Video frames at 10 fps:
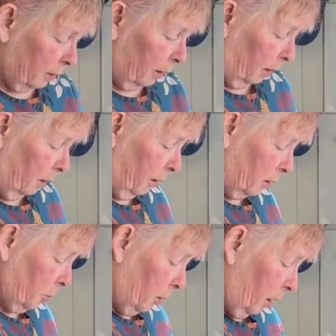that in
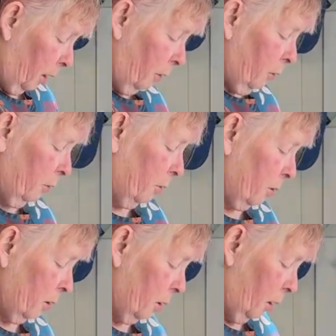as we go.
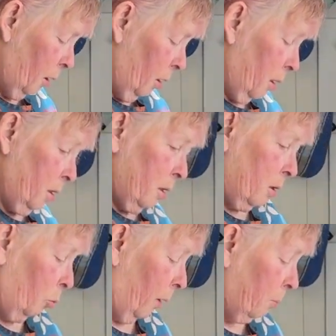This is
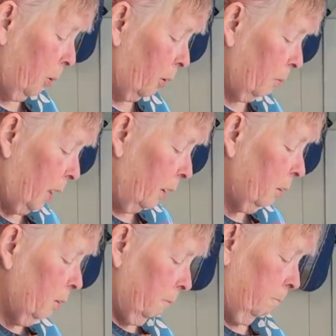a one-pot
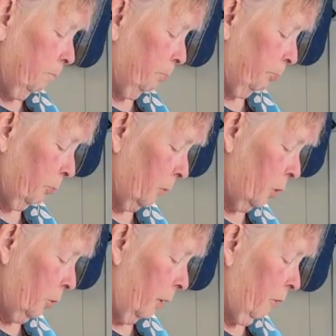meal.
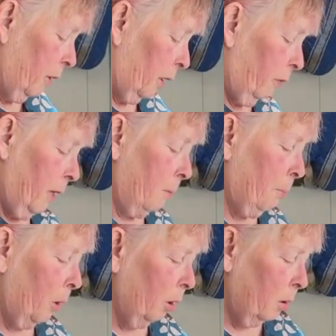Do everything in that
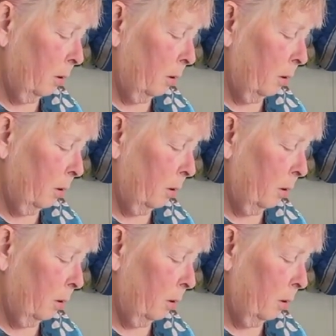pot.